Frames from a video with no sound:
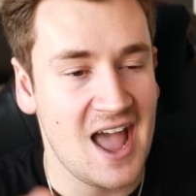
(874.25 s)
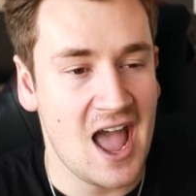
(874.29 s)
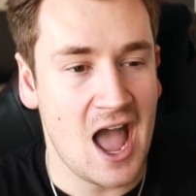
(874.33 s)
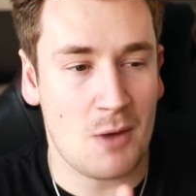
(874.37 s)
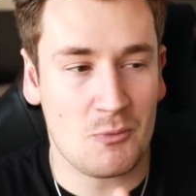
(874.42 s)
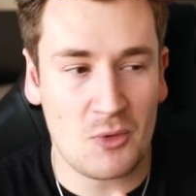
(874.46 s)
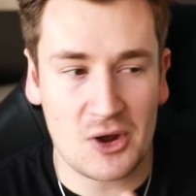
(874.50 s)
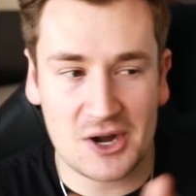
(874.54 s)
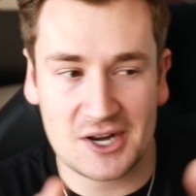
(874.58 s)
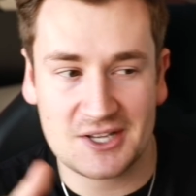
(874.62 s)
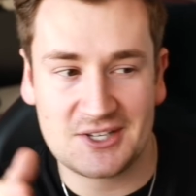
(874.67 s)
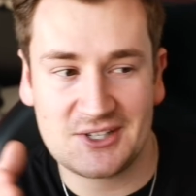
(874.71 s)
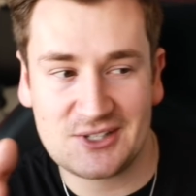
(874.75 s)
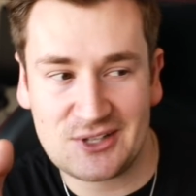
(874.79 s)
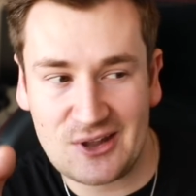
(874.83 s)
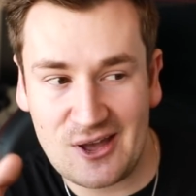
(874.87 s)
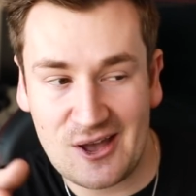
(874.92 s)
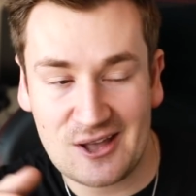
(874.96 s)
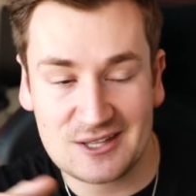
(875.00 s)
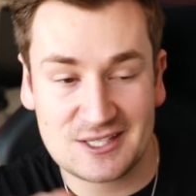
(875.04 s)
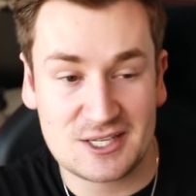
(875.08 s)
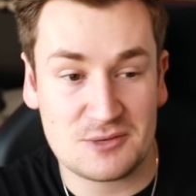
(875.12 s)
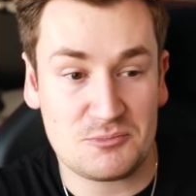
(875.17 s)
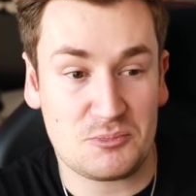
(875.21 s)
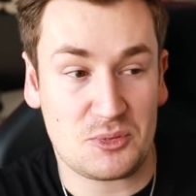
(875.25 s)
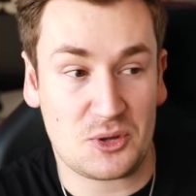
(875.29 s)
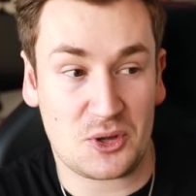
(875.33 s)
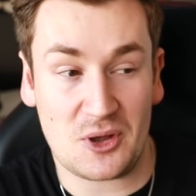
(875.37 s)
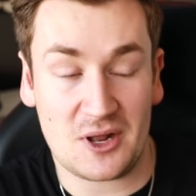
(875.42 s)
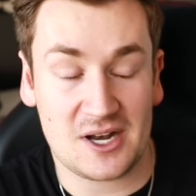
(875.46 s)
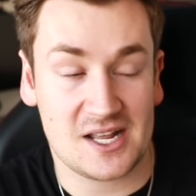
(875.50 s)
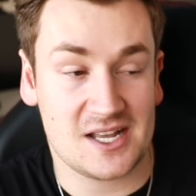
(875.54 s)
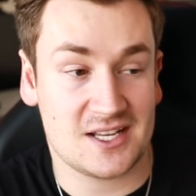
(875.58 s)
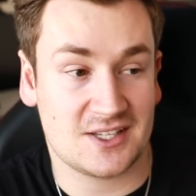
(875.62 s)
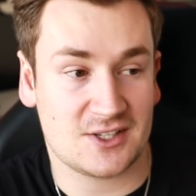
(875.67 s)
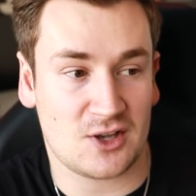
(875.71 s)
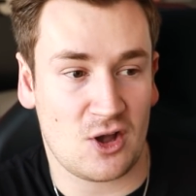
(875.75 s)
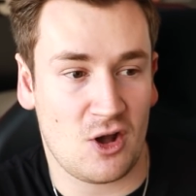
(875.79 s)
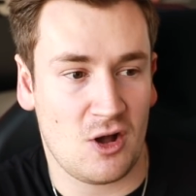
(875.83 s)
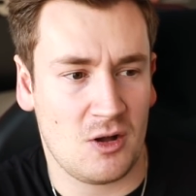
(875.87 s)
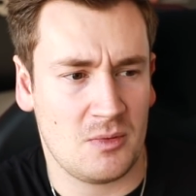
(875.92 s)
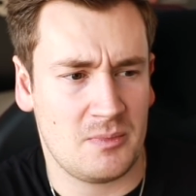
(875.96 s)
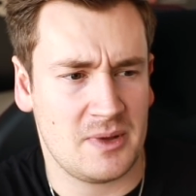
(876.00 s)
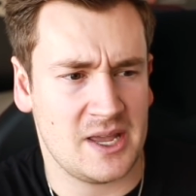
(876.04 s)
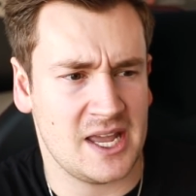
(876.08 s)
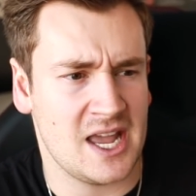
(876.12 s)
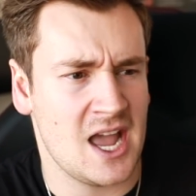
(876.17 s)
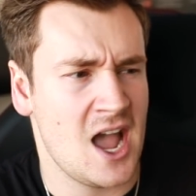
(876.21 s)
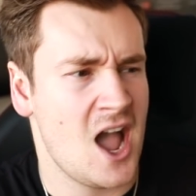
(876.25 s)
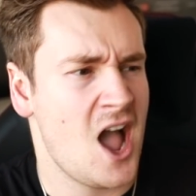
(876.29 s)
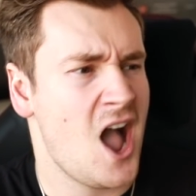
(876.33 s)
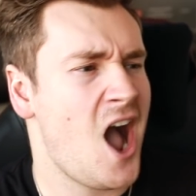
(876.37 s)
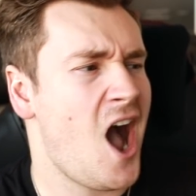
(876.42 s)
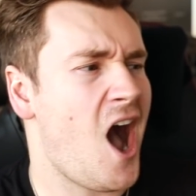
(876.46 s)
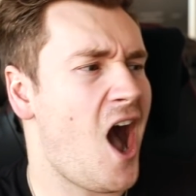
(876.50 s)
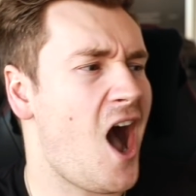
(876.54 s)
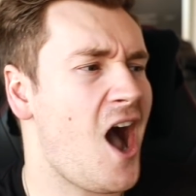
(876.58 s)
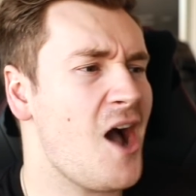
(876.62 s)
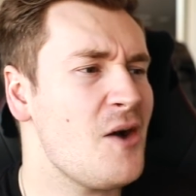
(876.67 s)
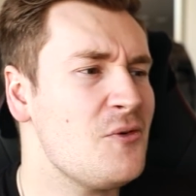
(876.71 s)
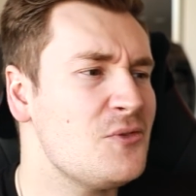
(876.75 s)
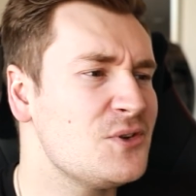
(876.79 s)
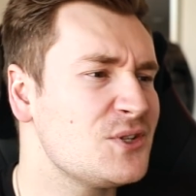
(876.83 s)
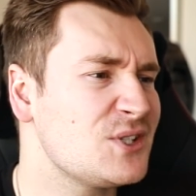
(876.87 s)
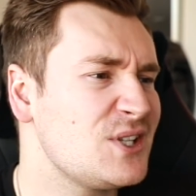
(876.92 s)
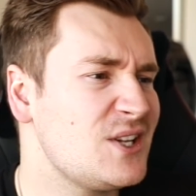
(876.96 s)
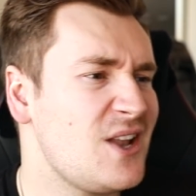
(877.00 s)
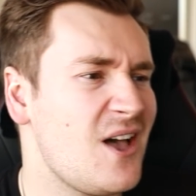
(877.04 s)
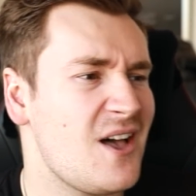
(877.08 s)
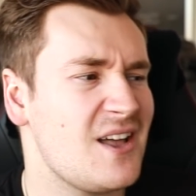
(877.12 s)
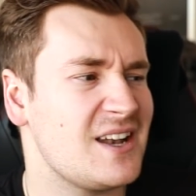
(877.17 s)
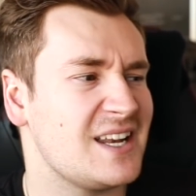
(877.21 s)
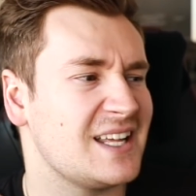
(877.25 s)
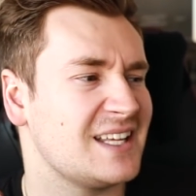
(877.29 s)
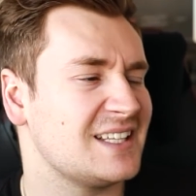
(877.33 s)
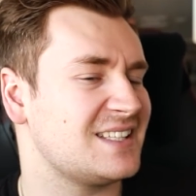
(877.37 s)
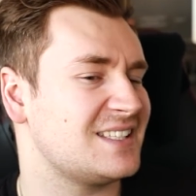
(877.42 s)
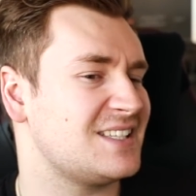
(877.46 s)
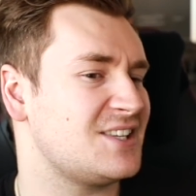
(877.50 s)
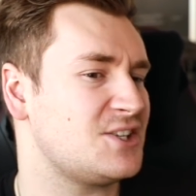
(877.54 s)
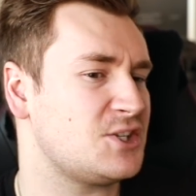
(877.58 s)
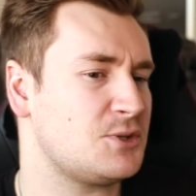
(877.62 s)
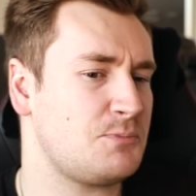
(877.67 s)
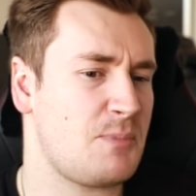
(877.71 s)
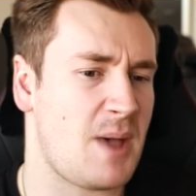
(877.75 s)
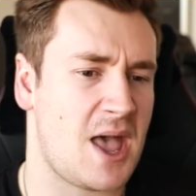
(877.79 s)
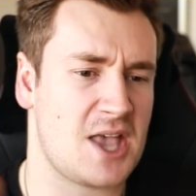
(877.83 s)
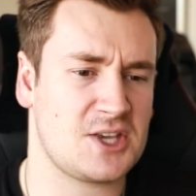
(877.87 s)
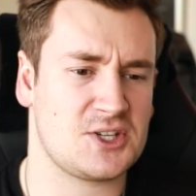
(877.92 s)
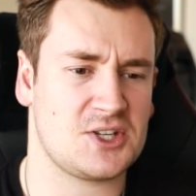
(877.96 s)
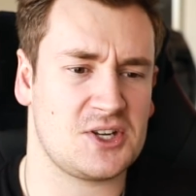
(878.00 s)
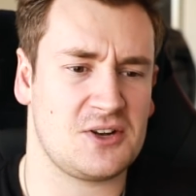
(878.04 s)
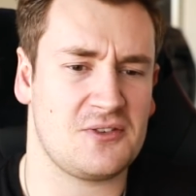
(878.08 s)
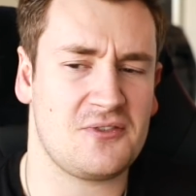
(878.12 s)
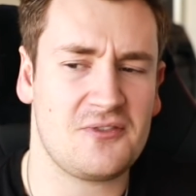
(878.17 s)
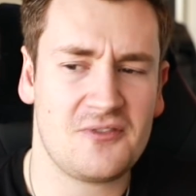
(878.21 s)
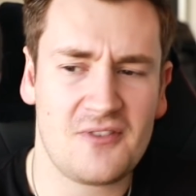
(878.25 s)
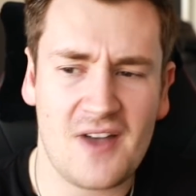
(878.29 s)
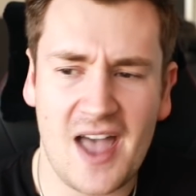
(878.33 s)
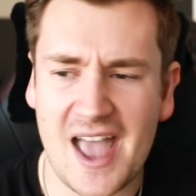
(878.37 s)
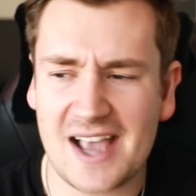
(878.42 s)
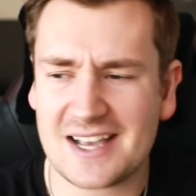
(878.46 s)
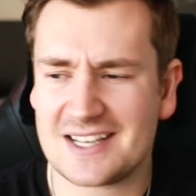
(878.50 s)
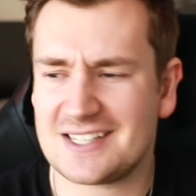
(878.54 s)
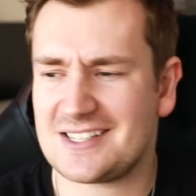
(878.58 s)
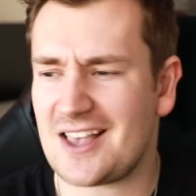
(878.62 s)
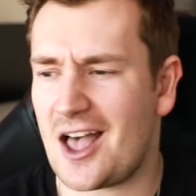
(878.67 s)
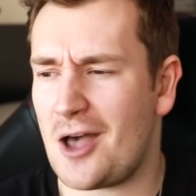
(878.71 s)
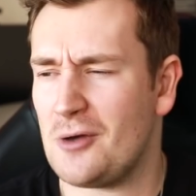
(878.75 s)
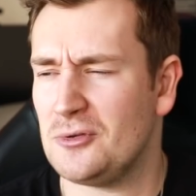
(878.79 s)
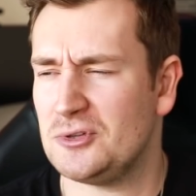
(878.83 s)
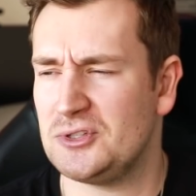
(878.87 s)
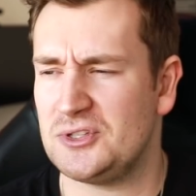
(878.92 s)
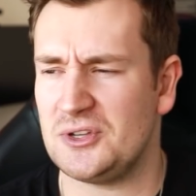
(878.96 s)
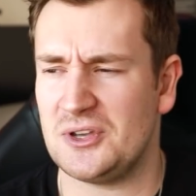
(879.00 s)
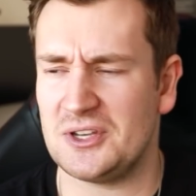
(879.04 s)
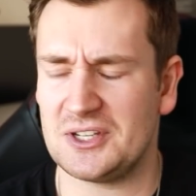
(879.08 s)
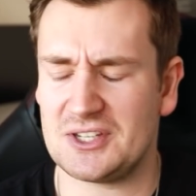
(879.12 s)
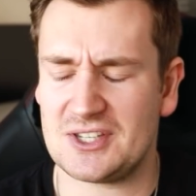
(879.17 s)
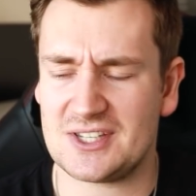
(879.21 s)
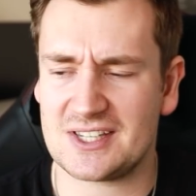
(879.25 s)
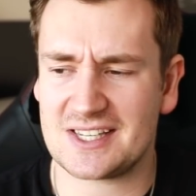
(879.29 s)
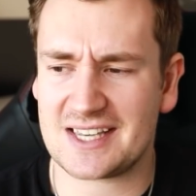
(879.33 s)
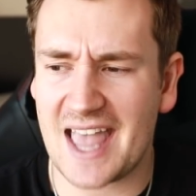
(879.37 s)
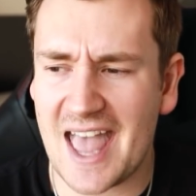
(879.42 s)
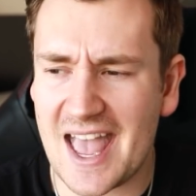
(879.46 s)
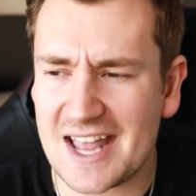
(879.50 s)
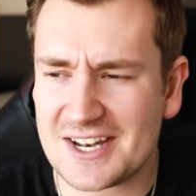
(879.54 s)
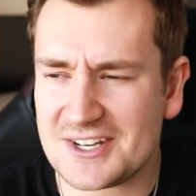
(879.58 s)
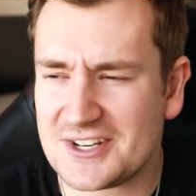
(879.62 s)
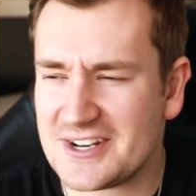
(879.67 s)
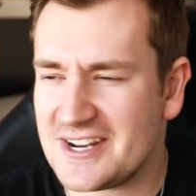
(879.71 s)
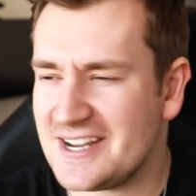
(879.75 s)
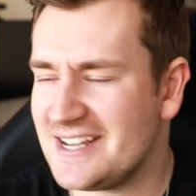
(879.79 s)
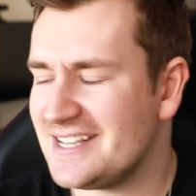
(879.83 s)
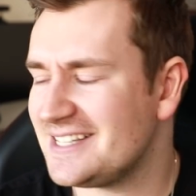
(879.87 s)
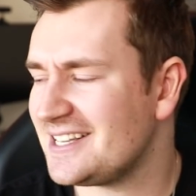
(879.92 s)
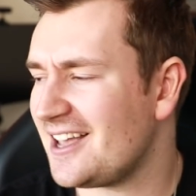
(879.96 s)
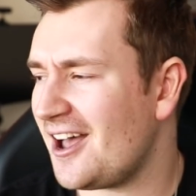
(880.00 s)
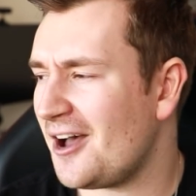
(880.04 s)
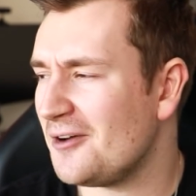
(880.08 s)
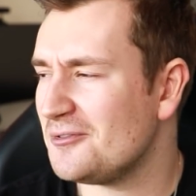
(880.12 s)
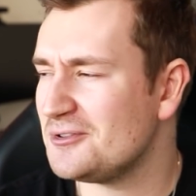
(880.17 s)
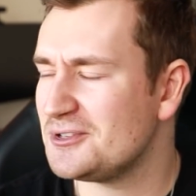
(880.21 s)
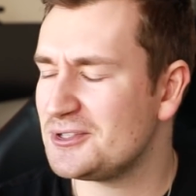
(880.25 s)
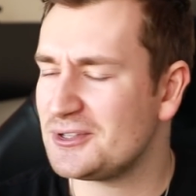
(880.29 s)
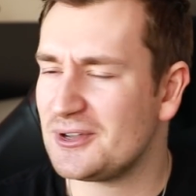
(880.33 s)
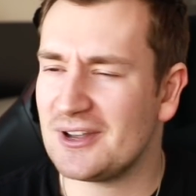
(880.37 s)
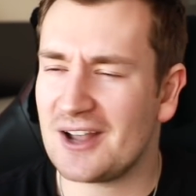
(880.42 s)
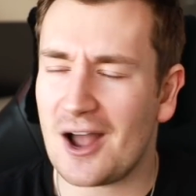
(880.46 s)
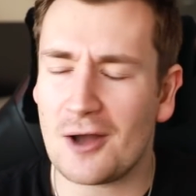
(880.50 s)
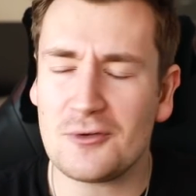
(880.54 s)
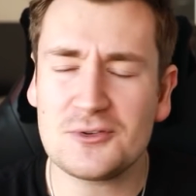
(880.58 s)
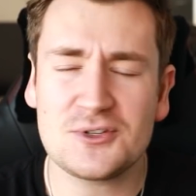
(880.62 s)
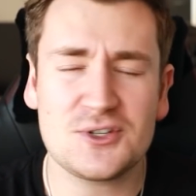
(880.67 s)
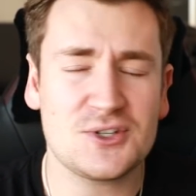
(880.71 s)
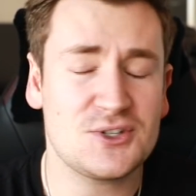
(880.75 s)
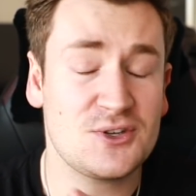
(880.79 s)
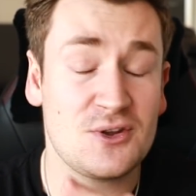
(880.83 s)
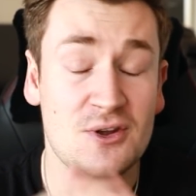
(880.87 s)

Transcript: And when I started purely as a hobby, I was learning special effects, I was doing sketches, I was just